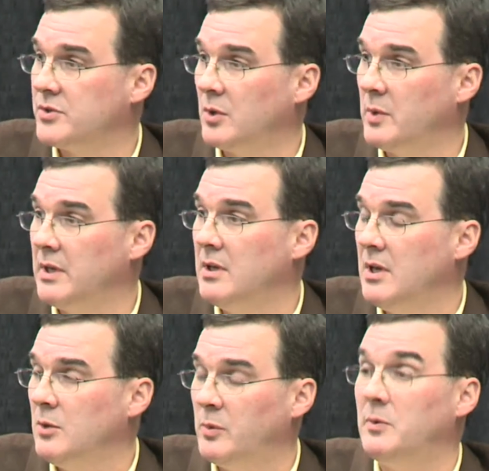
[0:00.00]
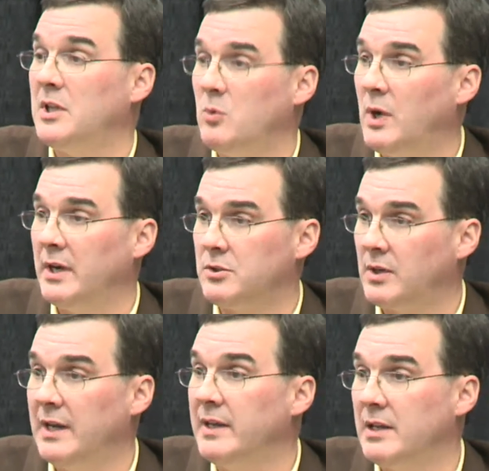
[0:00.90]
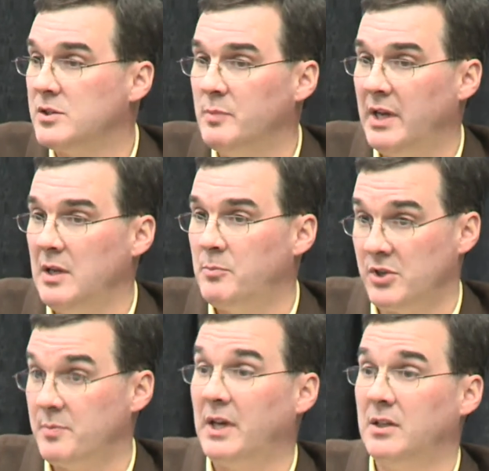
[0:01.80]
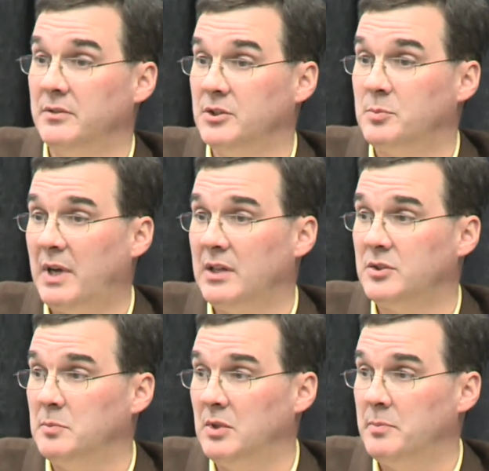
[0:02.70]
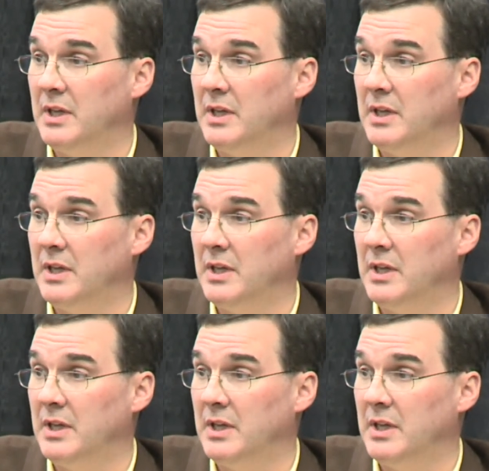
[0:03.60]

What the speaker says: So we really want to try and get as many perspectives as possible.